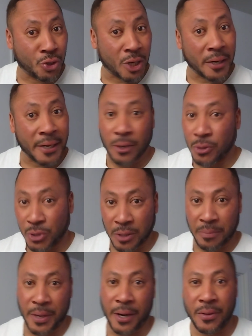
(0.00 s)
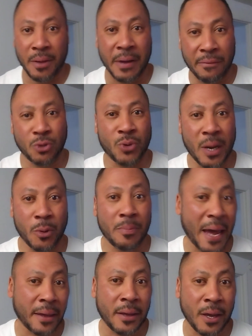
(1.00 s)
John Henderson, Pierre the Beverage Ramble,
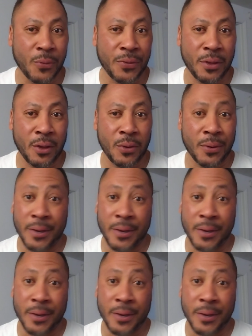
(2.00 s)
back again with you.